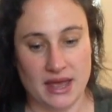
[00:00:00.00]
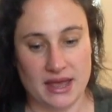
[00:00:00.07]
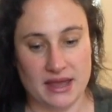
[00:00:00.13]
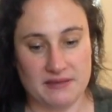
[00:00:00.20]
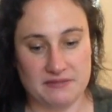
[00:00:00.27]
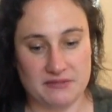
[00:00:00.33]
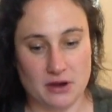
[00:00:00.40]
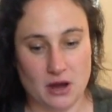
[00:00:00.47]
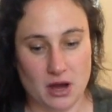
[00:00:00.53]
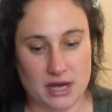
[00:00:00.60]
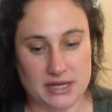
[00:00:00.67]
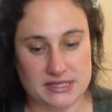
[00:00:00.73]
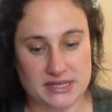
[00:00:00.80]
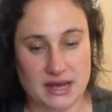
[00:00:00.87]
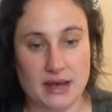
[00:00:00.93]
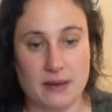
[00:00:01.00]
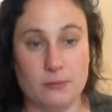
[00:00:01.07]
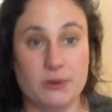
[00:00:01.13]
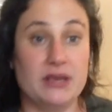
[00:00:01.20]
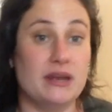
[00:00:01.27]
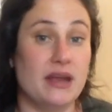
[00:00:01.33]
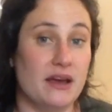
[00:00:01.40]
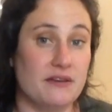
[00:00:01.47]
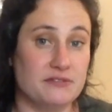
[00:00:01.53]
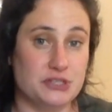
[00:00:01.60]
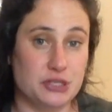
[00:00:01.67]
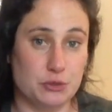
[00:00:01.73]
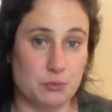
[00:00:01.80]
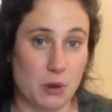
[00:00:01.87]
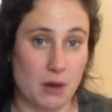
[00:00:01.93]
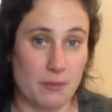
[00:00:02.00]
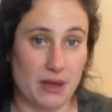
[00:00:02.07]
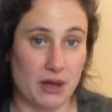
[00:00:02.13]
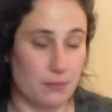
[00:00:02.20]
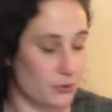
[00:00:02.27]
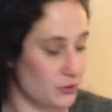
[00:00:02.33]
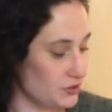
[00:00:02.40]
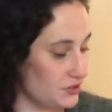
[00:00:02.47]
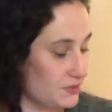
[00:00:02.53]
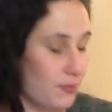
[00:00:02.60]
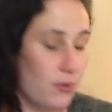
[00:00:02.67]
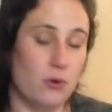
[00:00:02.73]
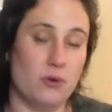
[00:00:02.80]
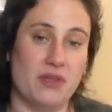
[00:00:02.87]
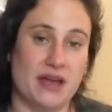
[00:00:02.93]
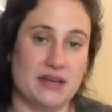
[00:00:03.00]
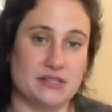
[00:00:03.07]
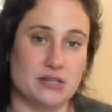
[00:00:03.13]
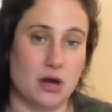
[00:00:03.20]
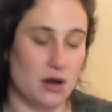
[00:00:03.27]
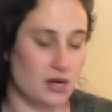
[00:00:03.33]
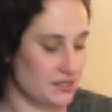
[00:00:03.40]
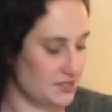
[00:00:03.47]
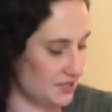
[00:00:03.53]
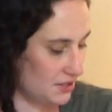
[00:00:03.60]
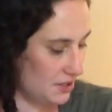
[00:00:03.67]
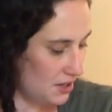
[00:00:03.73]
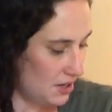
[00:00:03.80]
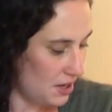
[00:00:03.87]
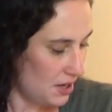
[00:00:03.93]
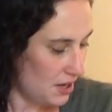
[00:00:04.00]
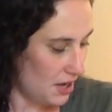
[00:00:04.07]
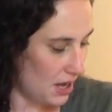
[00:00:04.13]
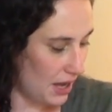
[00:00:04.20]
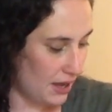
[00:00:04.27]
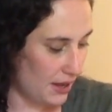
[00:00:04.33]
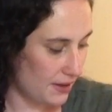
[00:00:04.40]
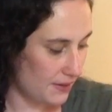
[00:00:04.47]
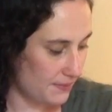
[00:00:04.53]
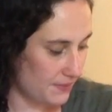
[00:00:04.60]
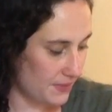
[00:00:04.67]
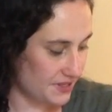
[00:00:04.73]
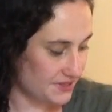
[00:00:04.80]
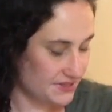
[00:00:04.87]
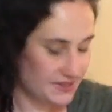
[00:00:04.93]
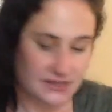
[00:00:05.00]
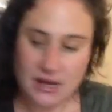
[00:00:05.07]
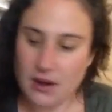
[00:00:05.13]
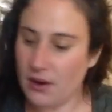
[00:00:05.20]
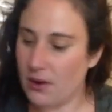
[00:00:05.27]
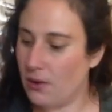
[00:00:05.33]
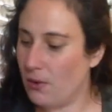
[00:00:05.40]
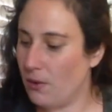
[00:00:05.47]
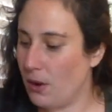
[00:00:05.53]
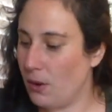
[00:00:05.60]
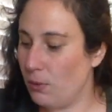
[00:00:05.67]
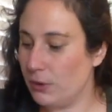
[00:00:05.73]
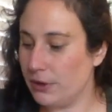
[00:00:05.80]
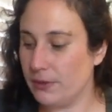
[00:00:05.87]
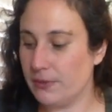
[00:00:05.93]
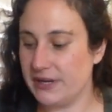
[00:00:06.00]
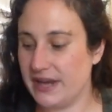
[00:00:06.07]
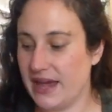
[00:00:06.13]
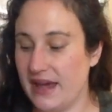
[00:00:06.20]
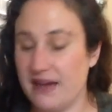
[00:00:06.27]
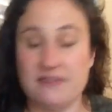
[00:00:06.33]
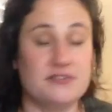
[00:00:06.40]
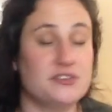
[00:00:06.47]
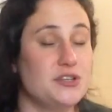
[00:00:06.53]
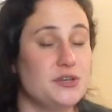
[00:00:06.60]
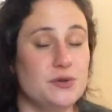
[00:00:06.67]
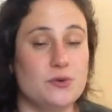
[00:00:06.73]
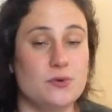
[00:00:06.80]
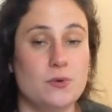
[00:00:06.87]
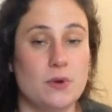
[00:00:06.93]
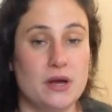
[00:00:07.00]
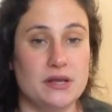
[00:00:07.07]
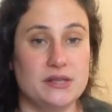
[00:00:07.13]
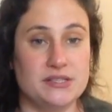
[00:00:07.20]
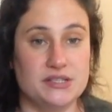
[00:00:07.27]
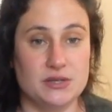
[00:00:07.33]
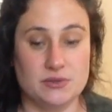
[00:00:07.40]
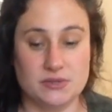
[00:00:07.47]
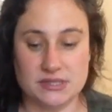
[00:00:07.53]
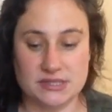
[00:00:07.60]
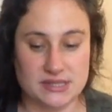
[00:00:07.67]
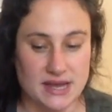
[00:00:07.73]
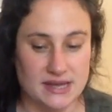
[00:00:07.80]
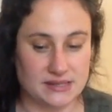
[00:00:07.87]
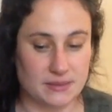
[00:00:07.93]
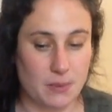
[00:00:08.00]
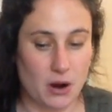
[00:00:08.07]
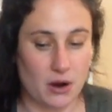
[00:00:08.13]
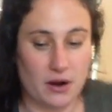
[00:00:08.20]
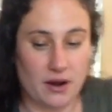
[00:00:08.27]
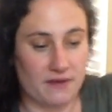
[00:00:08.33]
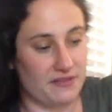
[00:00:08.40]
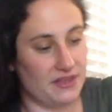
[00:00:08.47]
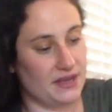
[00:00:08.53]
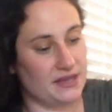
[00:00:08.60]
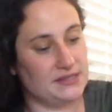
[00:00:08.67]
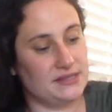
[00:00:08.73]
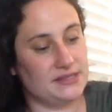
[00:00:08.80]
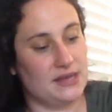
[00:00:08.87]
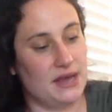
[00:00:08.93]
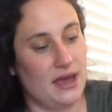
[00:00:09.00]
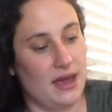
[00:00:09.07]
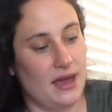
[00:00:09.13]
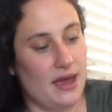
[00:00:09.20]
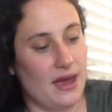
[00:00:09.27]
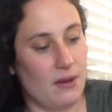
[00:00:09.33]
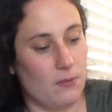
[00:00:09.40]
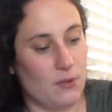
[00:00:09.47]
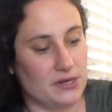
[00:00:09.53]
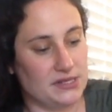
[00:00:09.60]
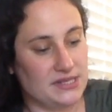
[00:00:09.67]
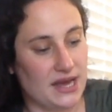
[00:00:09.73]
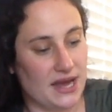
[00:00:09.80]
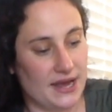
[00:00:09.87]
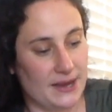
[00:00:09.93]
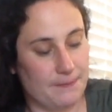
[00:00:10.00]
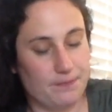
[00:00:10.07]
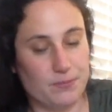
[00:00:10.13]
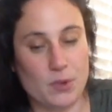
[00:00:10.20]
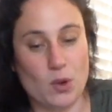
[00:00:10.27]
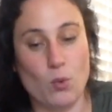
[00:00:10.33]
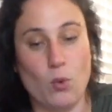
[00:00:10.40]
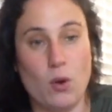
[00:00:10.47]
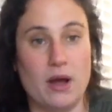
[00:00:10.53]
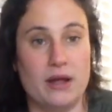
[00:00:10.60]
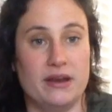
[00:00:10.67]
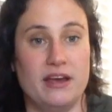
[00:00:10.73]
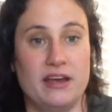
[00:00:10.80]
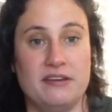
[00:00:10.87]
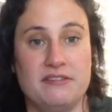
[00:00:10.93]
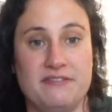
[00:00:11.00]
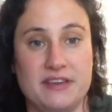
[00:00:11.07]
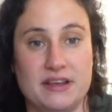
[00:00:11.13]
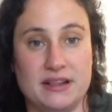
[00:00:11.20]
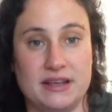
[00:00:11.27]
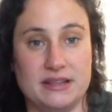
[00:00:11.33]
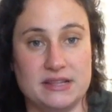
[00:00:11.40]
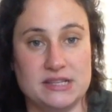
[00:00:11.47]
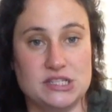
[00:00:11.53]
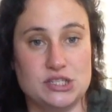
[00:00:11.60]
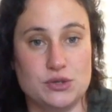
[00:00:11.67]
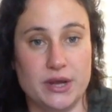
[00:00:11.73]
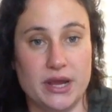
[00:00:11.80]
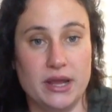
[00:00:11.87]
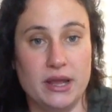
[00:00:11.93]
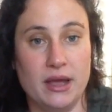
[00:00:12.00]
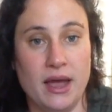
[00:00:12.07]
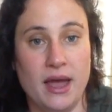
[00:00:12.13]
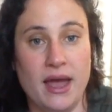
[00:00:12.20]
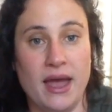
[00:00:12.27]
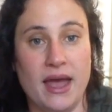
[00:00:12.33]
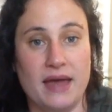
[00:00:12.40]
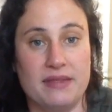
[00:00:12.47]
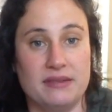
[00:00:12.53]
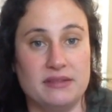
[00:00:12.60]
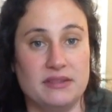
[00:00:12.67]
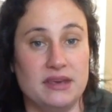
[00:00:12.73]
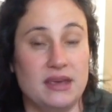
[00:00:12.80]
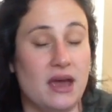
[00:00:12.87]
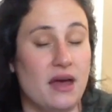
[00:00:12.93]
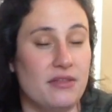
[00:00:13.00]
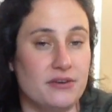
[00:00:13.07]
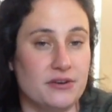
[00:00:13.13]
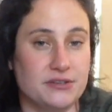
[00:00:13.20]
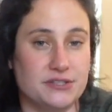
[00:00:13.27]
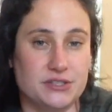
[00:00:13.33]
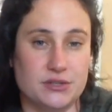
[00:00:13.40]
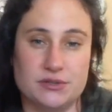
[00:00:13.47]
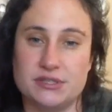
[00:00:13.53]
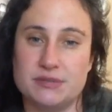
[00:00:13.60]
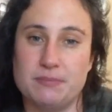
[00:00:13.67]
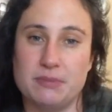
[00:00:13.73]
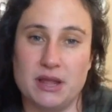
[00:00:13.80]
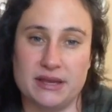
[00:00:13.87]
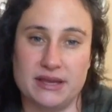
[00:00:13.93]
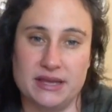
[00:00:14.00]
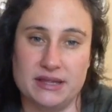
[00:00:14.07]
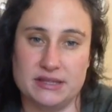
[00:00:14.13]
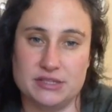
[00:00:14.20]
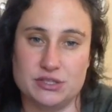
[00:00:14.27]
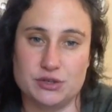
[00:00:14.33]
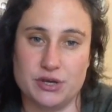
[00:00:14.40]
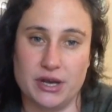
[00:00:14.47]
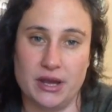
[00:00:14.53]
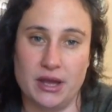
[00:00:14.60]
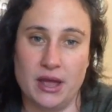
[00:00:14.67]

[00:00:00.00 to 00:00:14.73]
If not, we can have 2 mom helpers pull that taut. So we're going to have 2 students as a part of this at one time, one feeling the string and then the other student plucking the string.